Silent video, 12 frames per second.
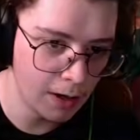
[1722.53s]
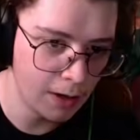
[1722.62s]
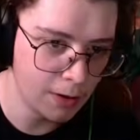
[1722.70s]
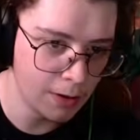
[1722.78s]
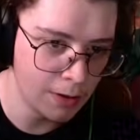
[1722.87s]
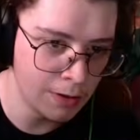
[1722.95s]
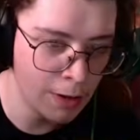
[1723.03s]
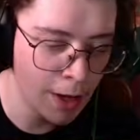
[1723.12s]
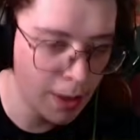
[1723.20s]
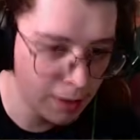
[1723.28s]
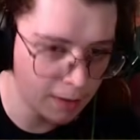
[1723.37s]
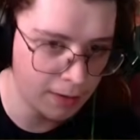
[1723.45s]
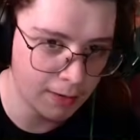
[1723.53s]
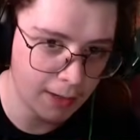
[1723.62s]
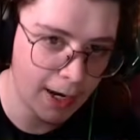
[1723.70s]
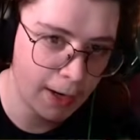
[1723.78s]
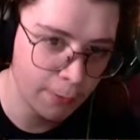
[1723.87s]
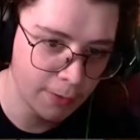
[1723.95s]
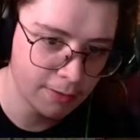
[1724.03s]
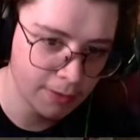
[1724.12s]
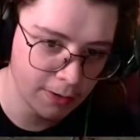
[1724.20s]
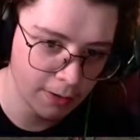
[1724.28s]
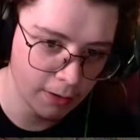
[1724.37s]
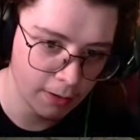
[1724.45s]
nothing that I would
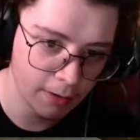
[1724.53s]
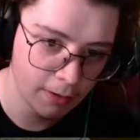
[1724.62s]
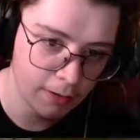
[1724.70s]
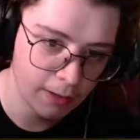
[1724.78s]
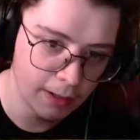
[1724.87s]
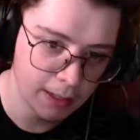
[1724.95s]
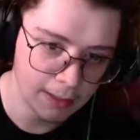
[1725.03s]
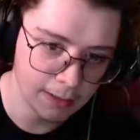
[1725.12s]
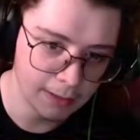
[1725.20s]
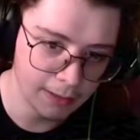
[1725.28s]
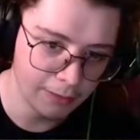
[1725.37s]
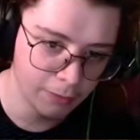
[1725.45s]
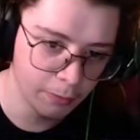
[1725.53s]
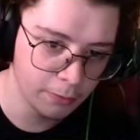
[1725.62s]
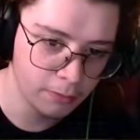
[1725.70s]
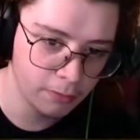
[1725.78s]
consider livable.